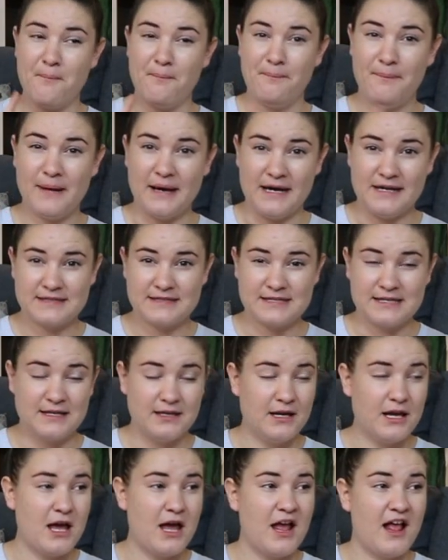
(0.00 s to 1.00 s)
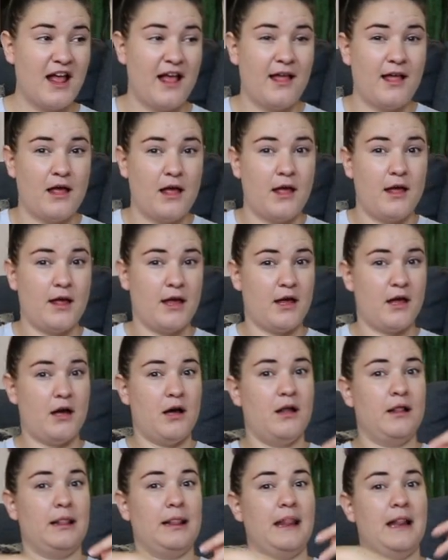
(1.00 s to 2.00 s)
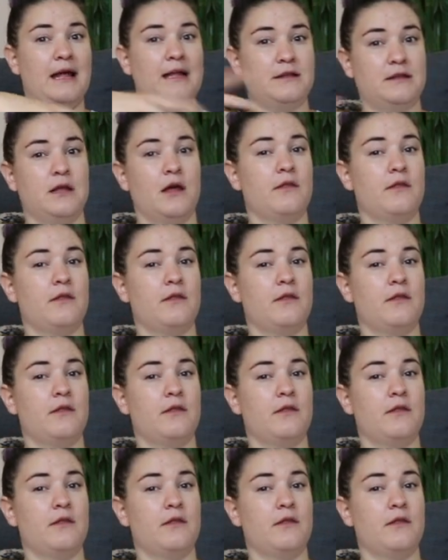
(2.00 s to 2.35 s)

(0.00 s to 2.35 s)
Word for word: But let